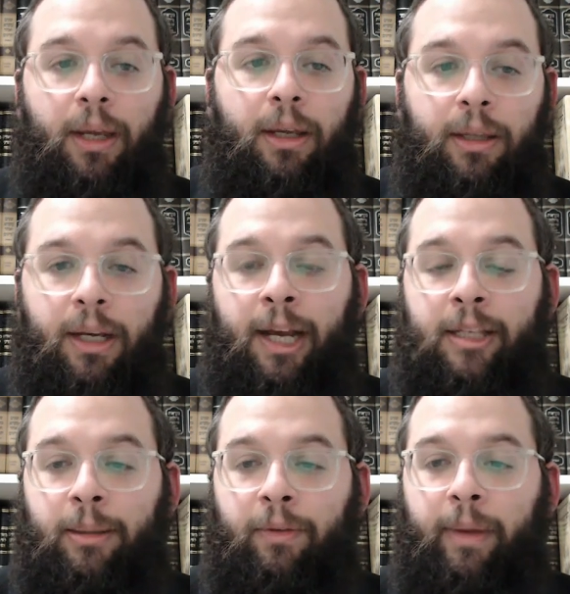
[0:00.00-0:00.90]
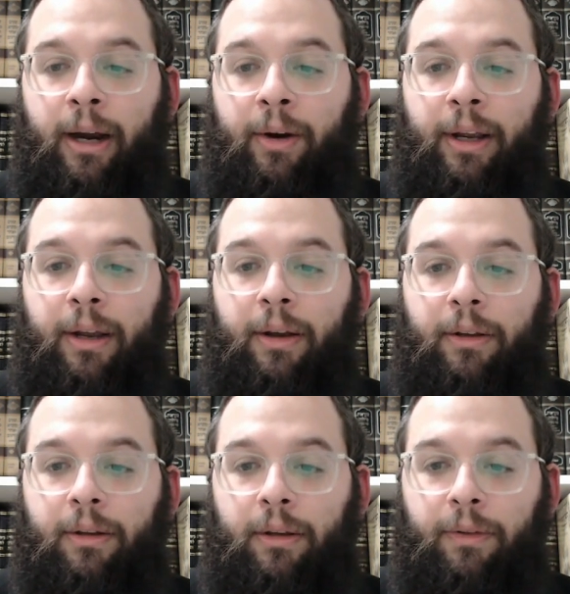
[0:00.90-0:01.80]
the concept of marrying
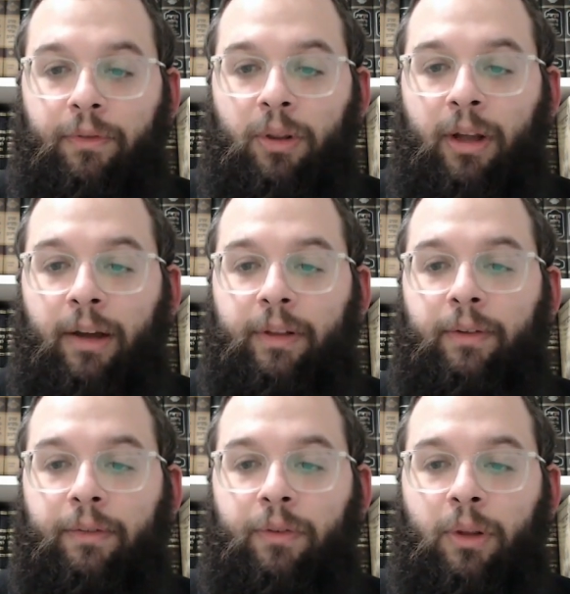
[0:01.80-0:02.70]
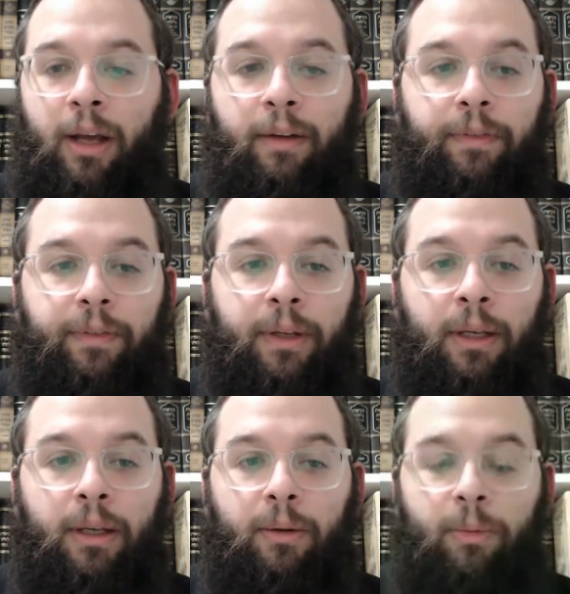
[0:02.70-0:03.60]
for love, living for love,
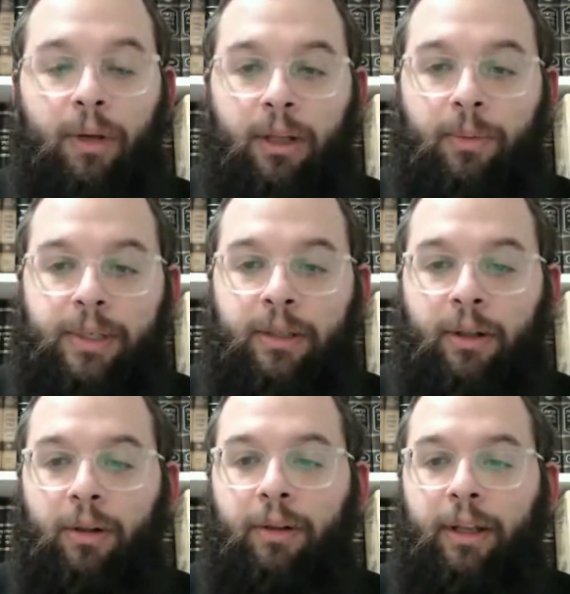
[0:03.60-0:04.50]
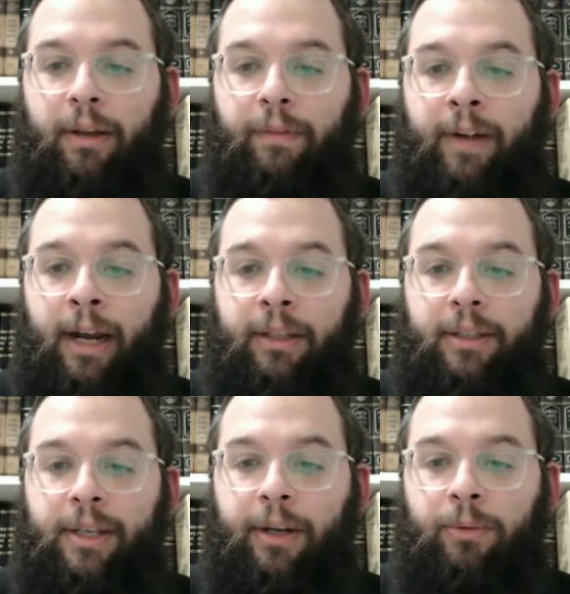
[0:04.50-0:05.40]
really was still fighting to
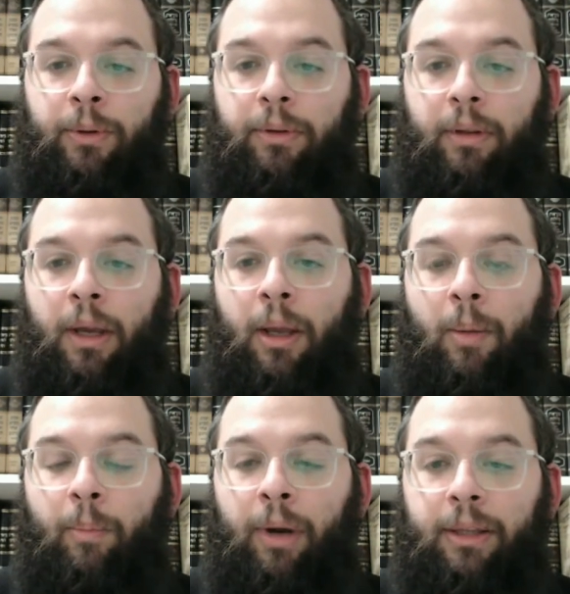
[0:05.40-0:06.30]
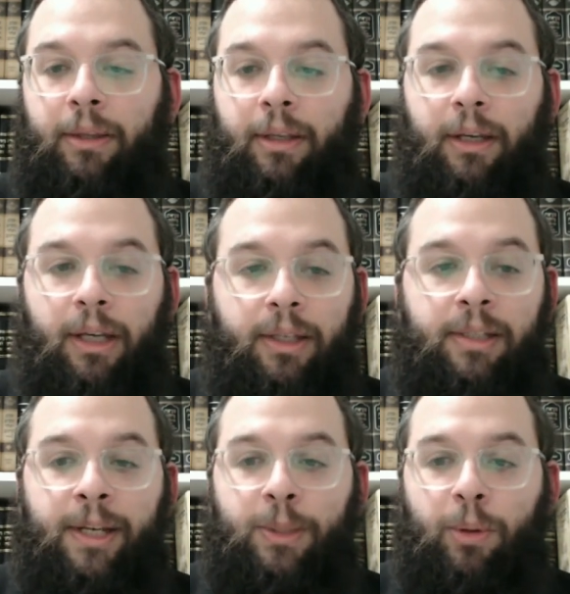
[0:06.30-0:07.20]
take root. But the
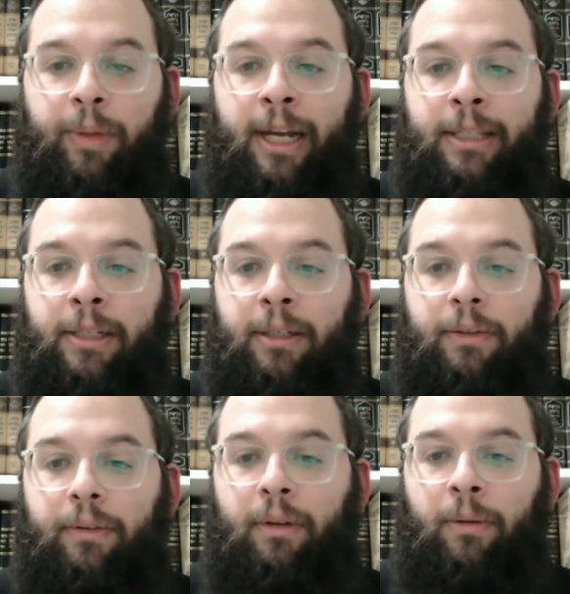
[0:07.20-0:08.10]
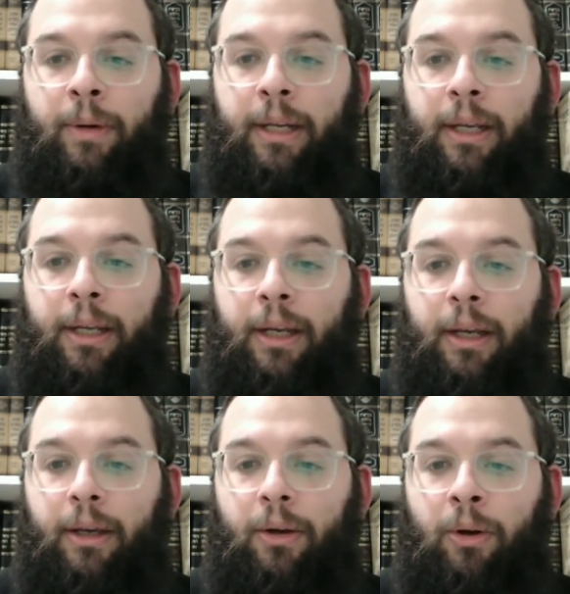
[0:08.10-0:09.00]
seeds were planted already
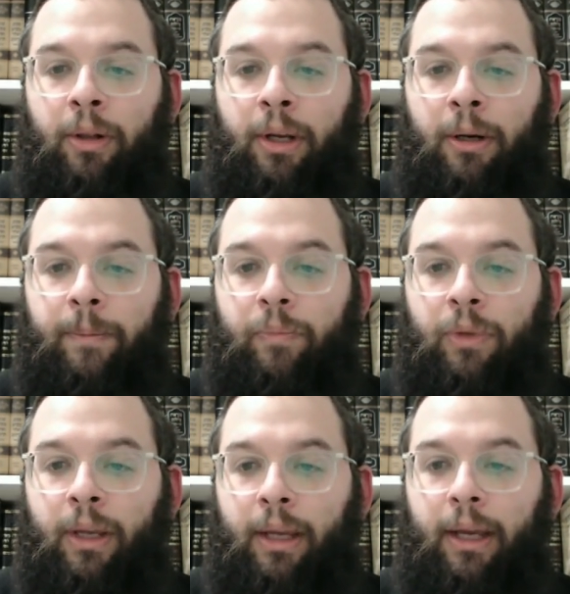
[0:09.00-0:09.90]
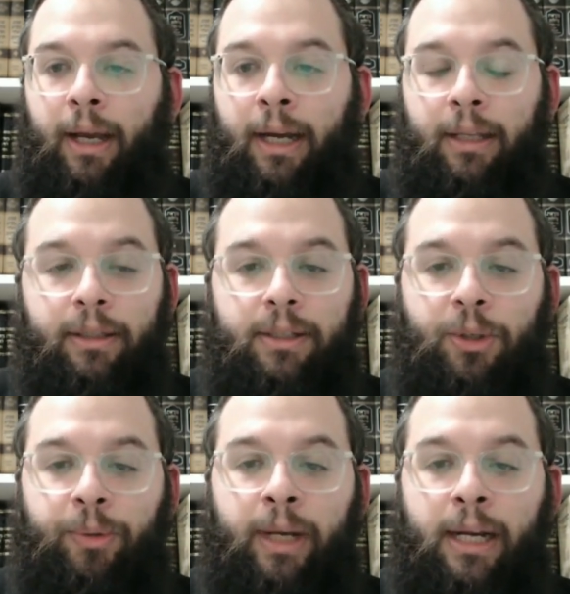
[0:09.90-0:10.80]
earlier, and this
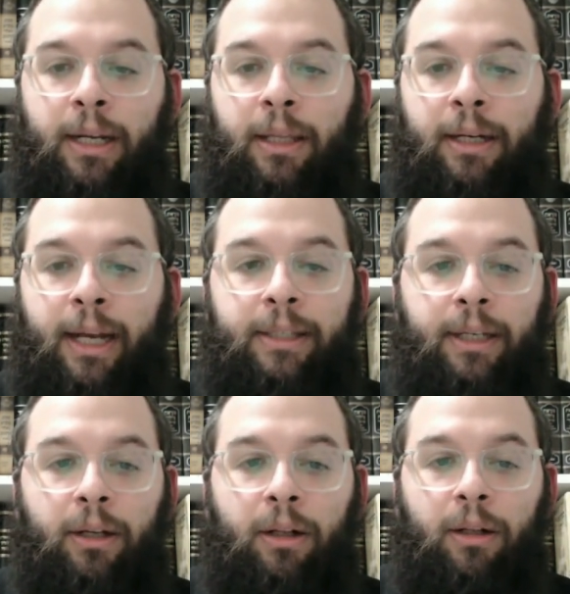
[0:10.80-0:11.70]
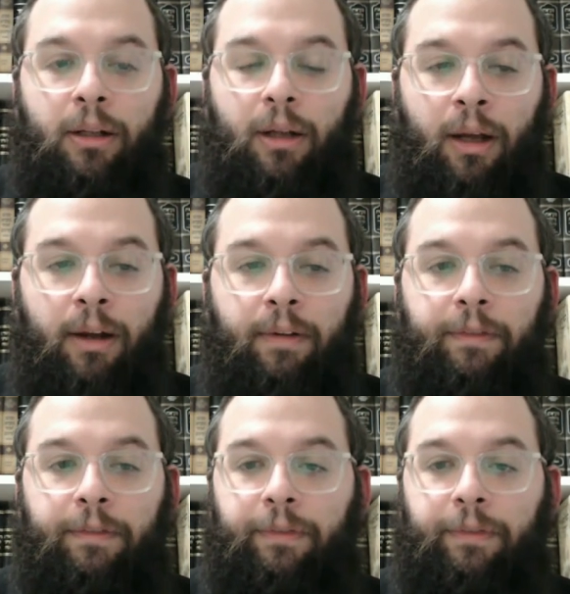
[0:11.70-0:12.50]
created an ideal of